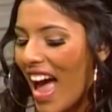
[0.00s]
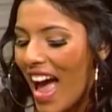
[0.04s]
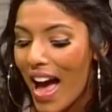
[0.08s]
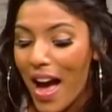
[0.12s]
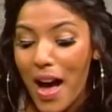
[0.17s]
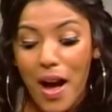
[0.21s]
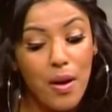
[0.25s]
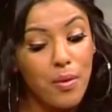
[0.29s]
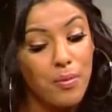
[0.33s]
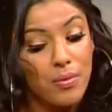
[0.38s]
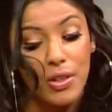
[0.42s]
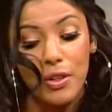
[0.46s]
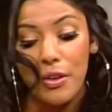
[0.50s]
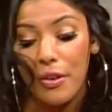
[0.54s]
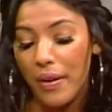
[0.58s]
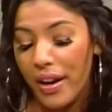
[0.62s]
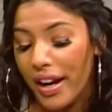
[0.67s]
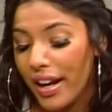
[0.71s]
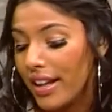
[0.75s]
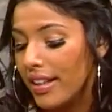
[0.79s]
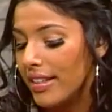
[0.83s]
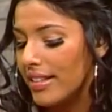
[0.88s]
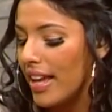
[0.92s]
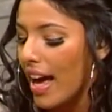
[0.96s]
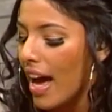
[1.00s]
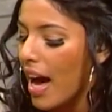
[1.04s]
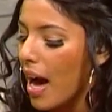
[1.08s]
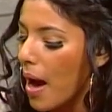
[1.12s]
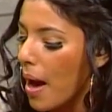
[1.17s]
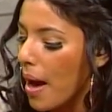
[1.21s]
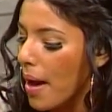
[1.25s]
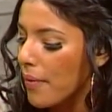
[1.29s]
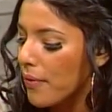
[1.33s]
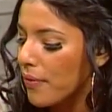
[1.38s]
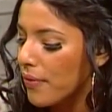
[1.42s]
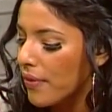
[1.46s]
Uh, great.
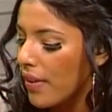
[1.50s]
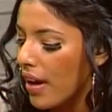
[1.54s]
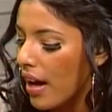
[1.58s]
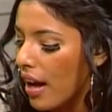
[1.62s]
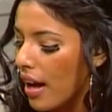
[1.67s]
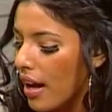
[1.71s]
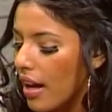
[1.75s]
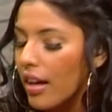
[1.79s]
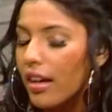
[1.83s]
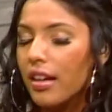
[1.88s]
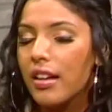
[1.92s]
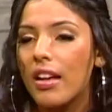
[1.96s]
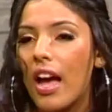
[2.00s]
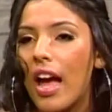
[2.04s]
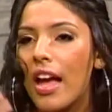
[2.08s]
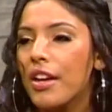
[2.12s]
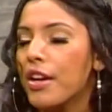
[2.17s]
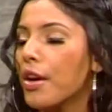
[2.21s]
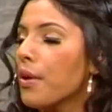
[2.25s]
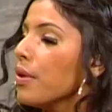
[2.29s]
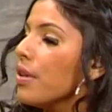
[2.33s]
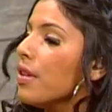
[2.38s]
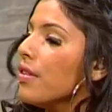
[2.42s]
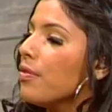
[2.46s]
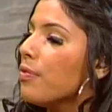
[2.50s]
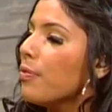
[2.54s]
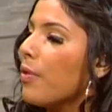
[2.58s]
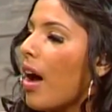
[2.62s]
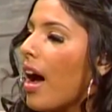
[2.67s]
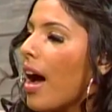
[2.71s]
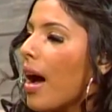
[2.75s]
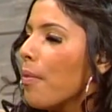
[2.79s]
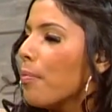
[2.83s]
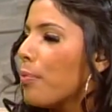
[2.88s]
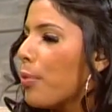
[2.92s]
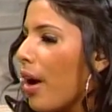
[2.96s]
I, I know you've
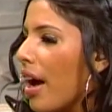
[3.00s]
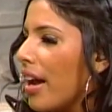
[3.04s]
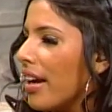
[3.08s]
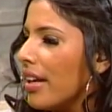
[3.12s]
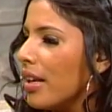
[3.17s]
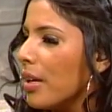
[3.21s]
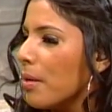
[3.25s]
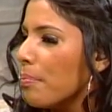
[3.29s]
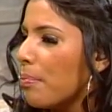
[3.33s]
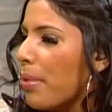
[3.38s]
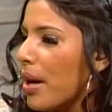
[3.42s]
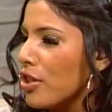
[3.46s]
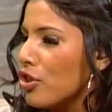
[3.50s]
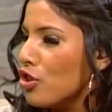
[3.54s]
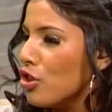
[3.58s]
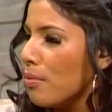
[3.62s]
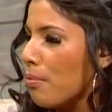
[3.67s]
uh, brought in a bunch